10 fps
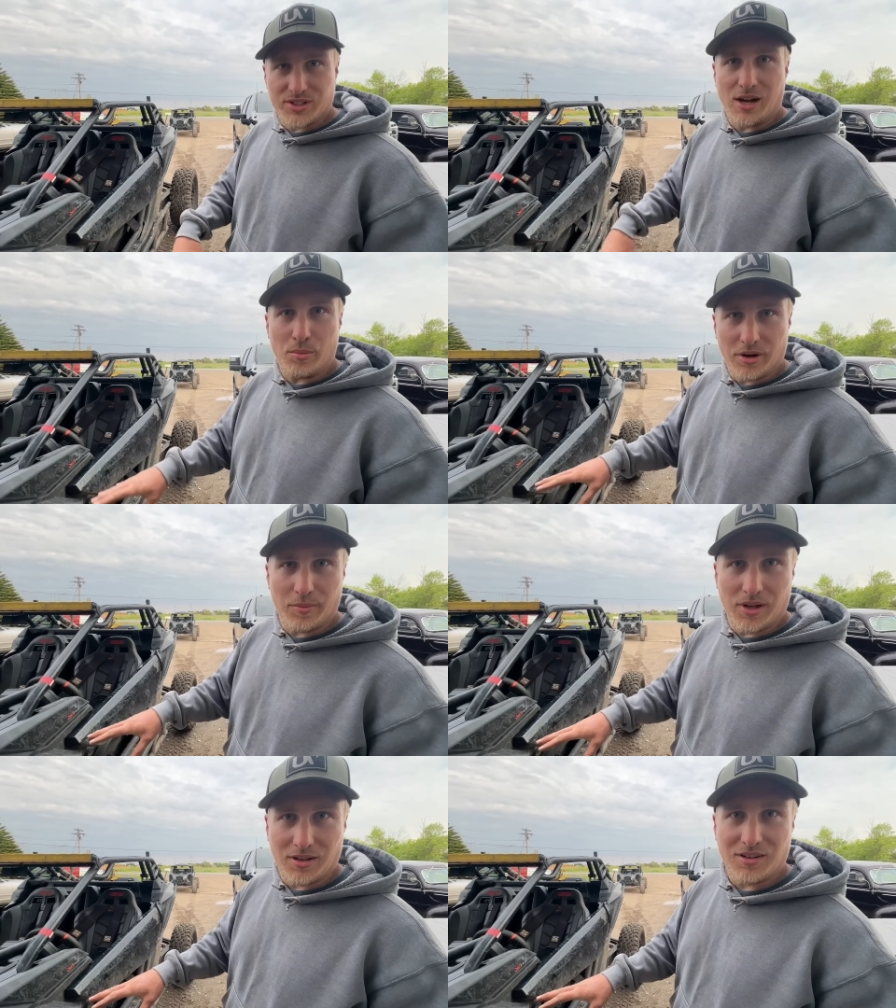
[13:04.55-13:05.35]
out and put them
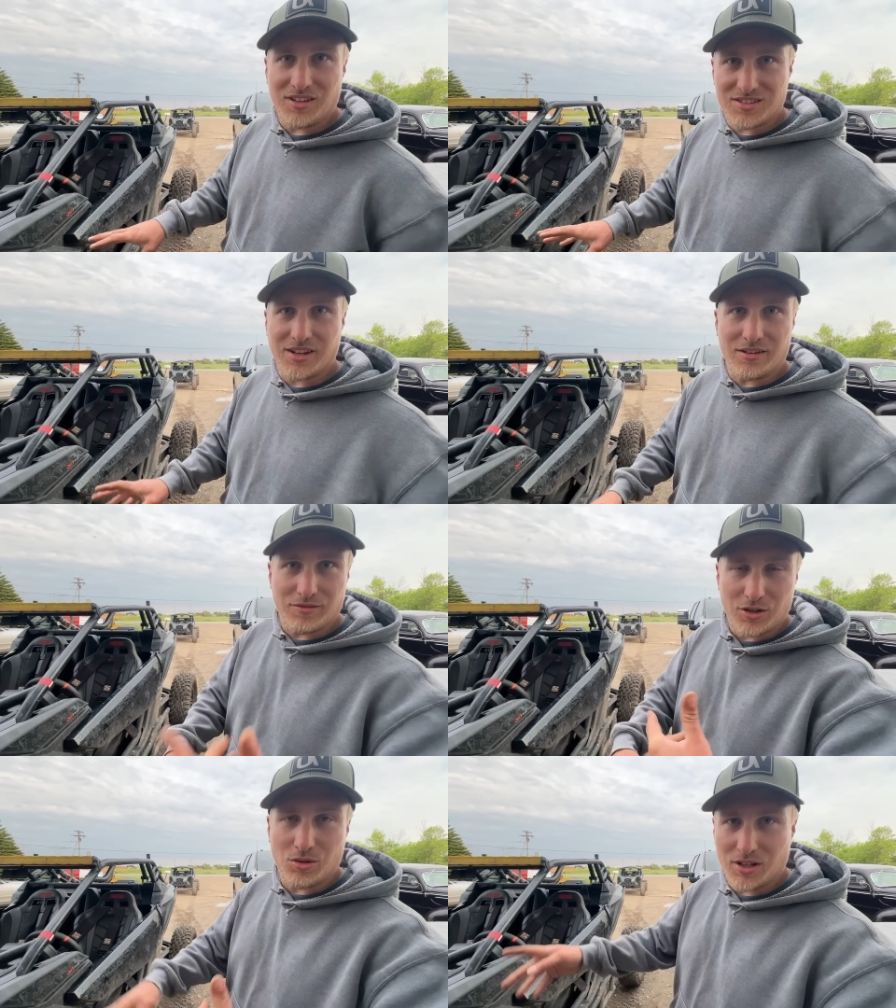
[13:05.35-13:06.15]
in instead of
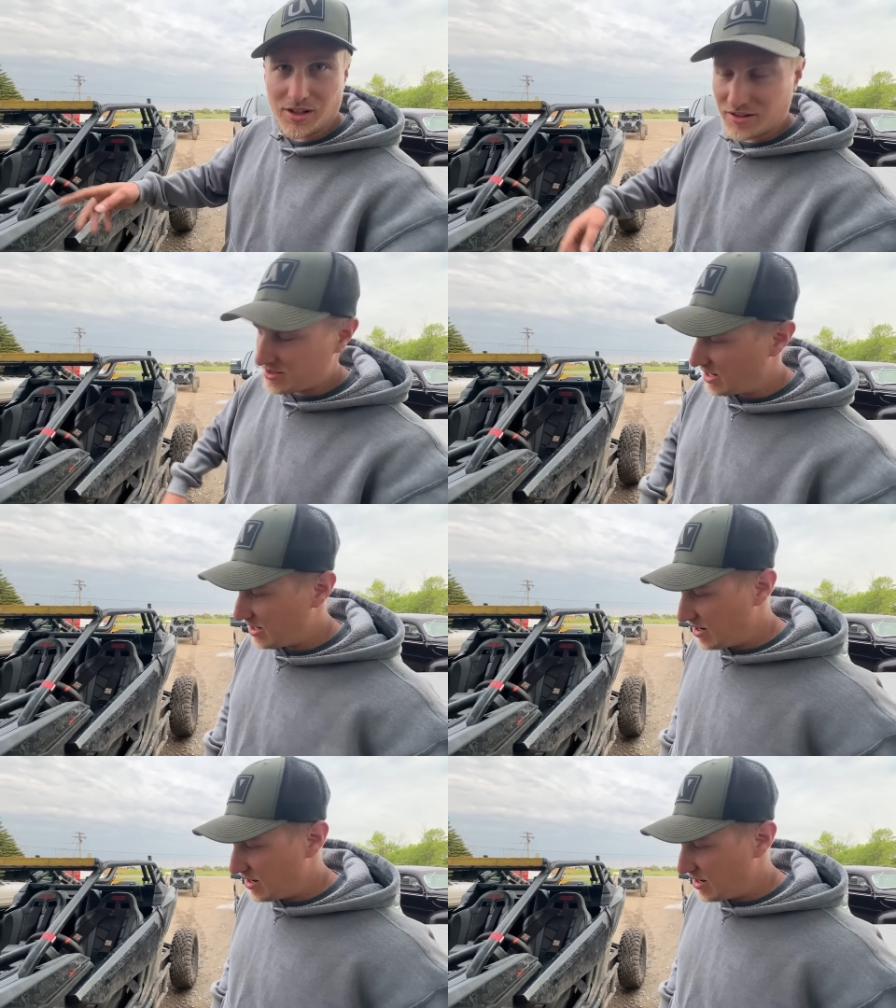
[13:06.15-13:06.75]
you did the other side.